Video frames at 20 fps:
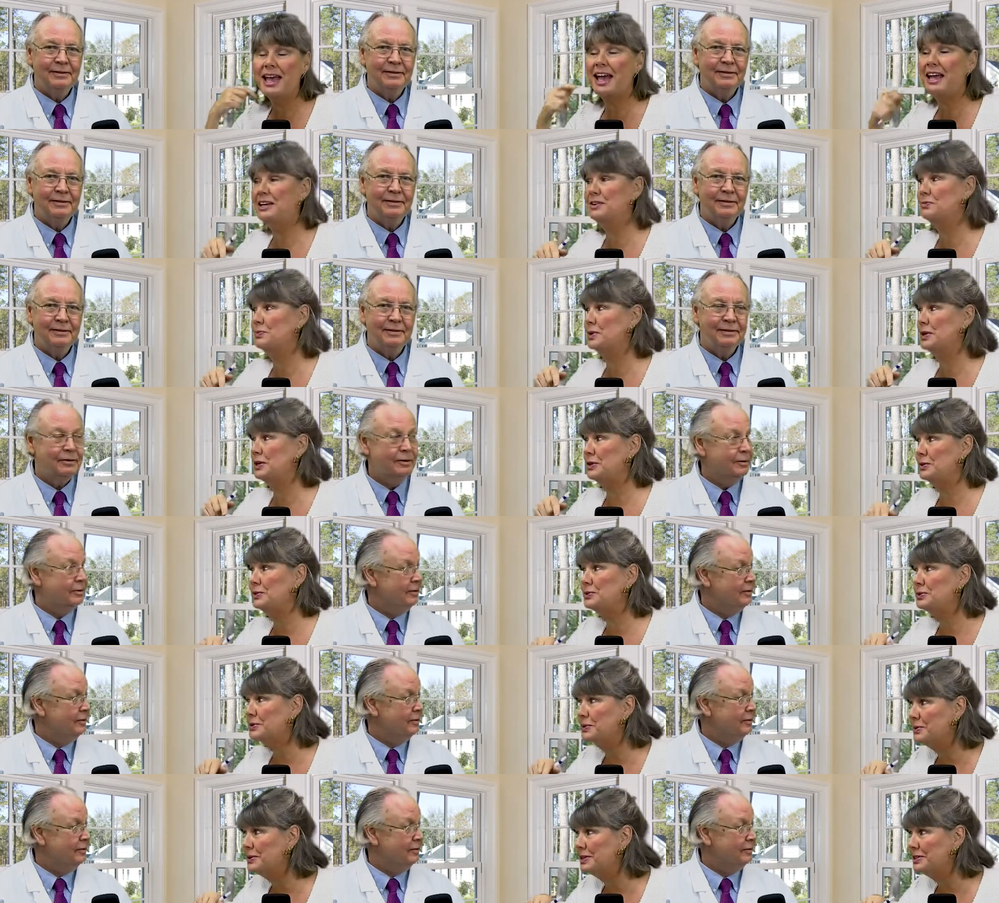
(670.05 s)
Speaker 1: And if we
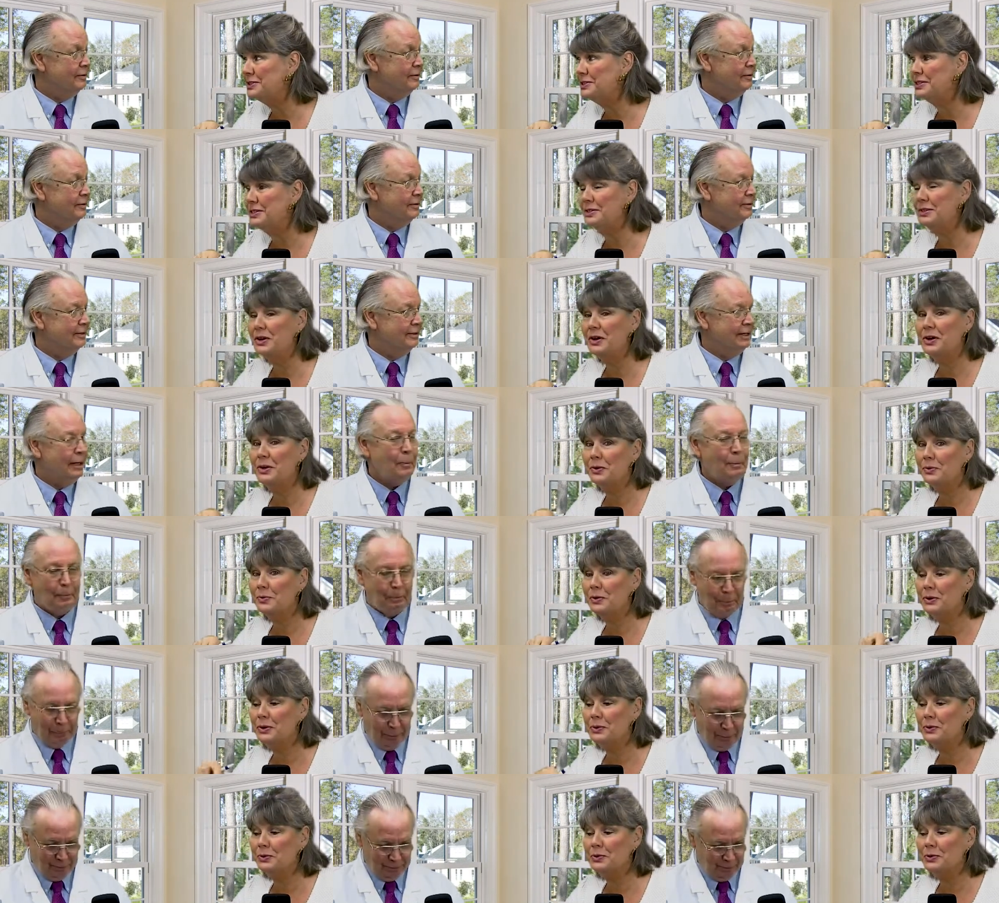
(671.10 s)
use your question, yep. we're
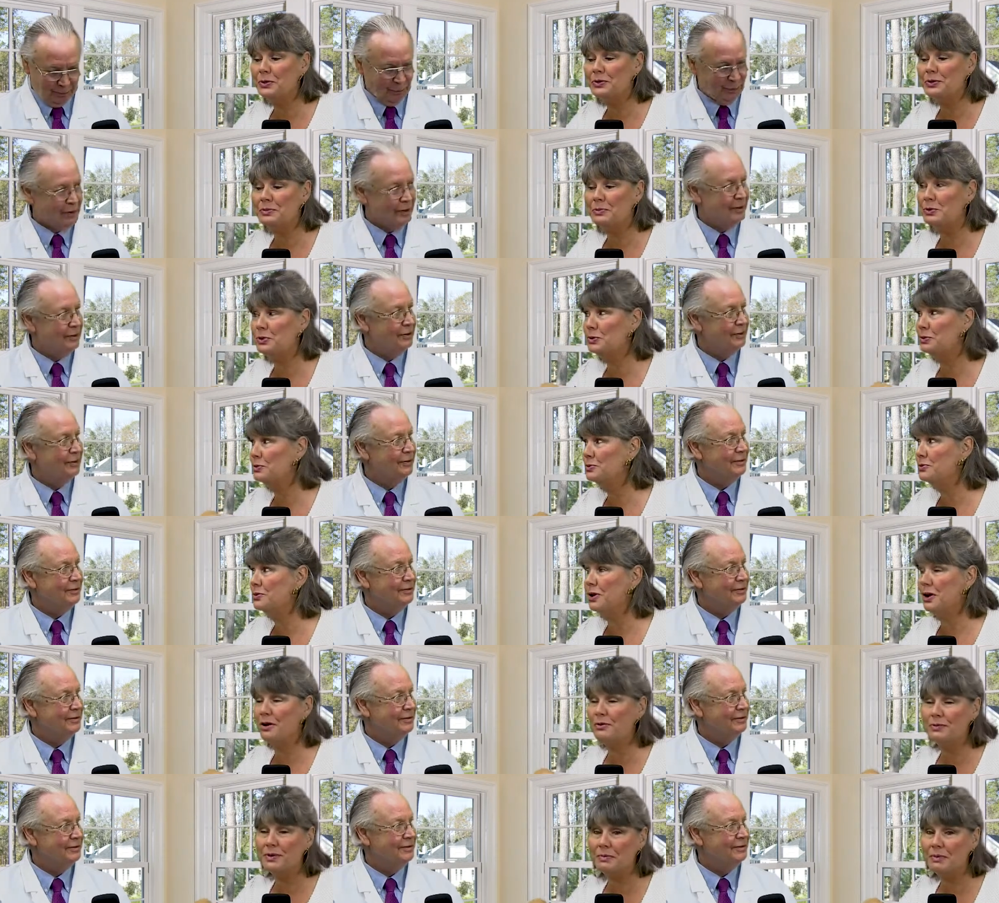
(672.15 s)
going to order some cool
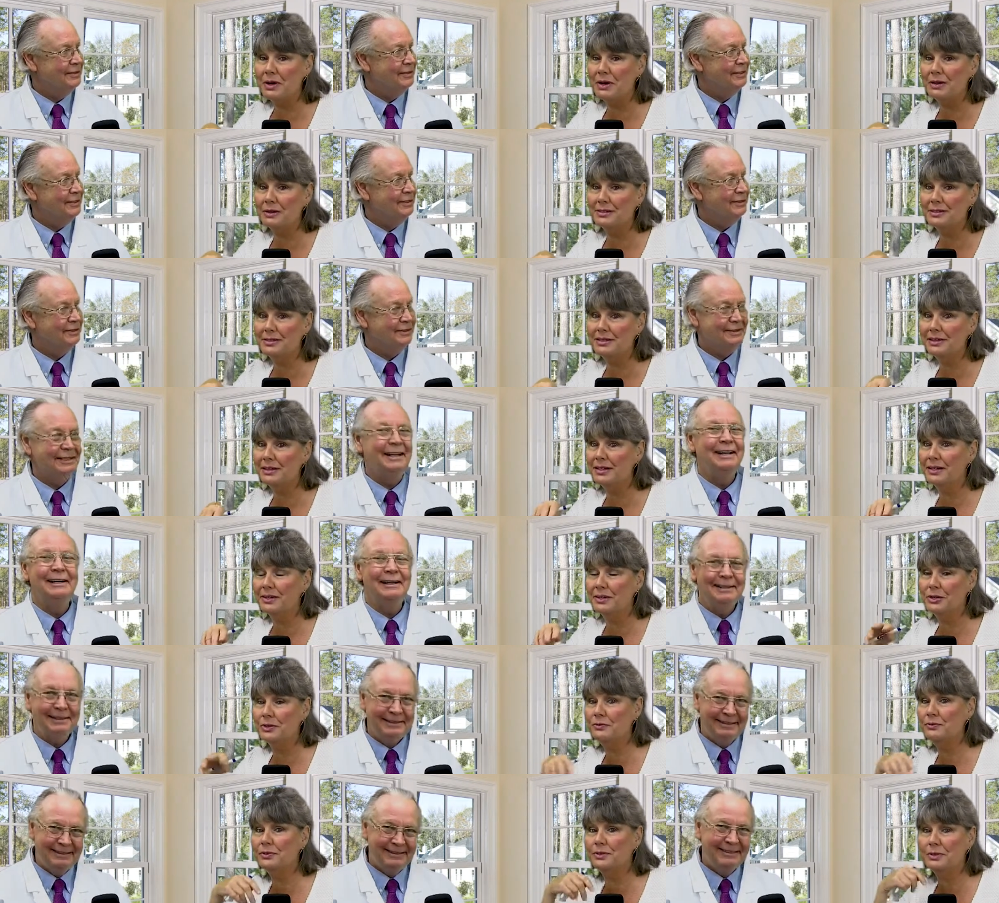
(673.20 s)
coffee mugs, uh, yeah. uh,
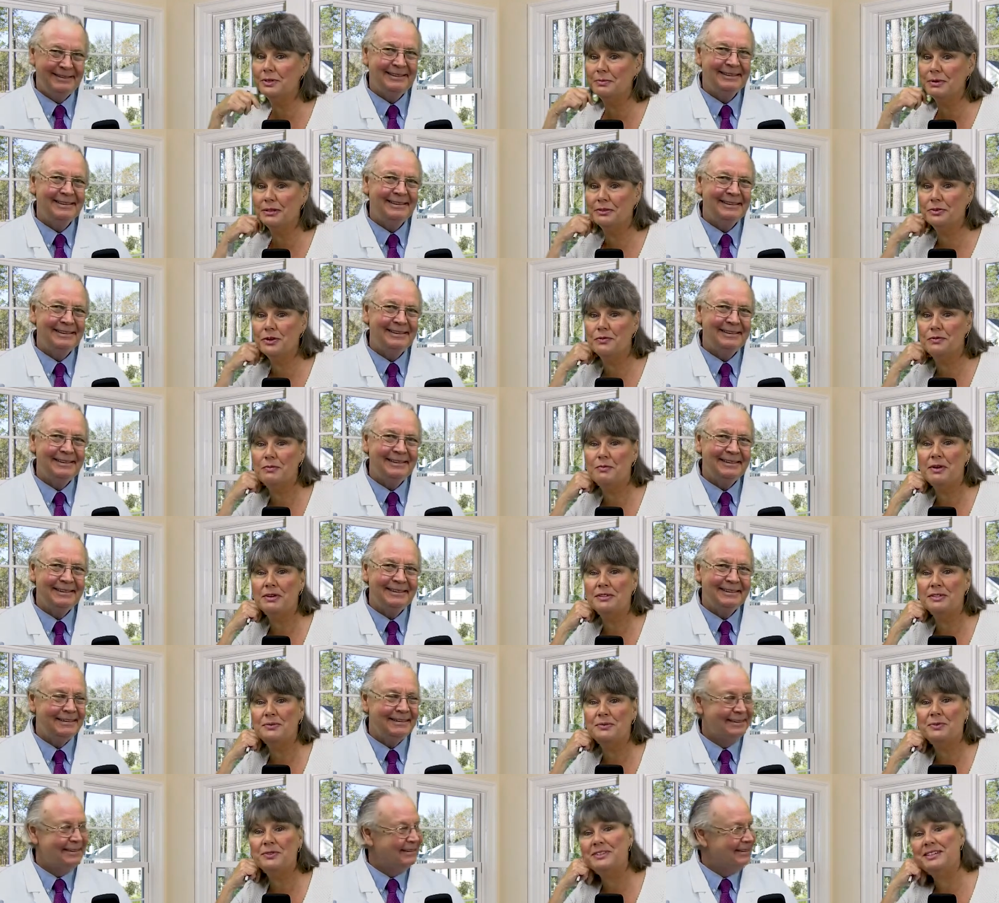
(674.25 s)
Your Filthy Mouth coffee
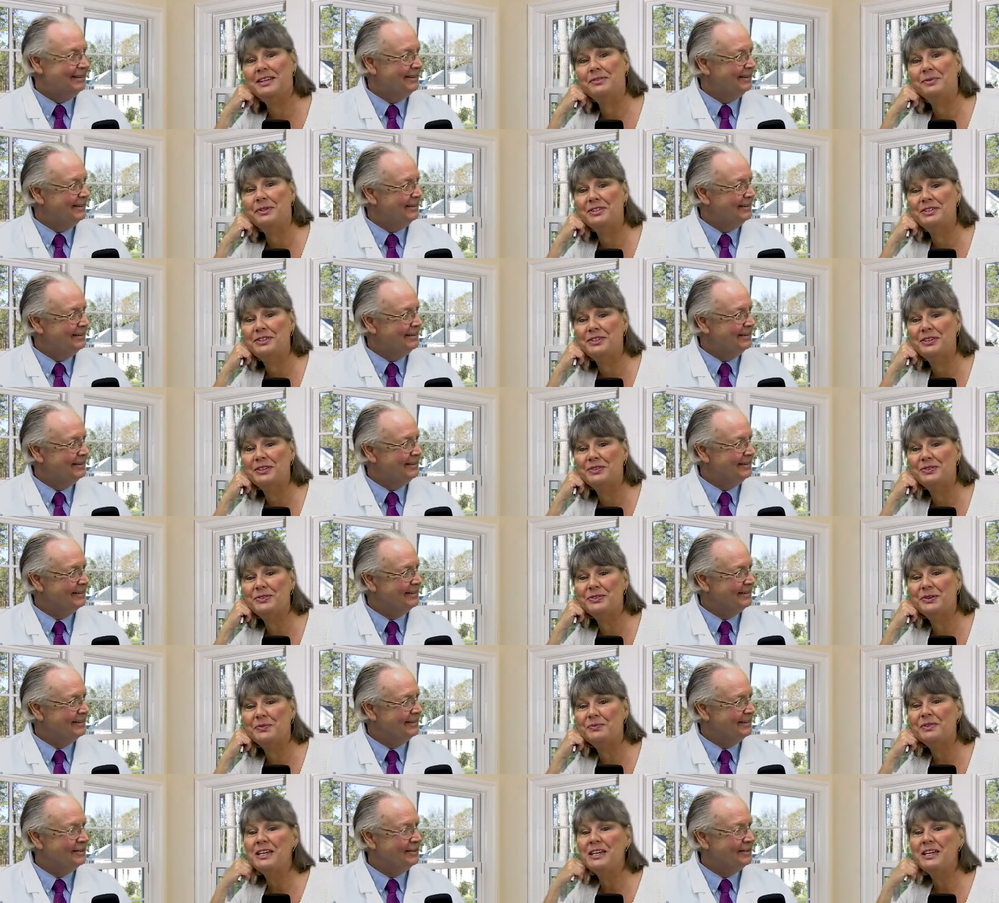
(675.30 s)
mugs, and we'll send one to you. So,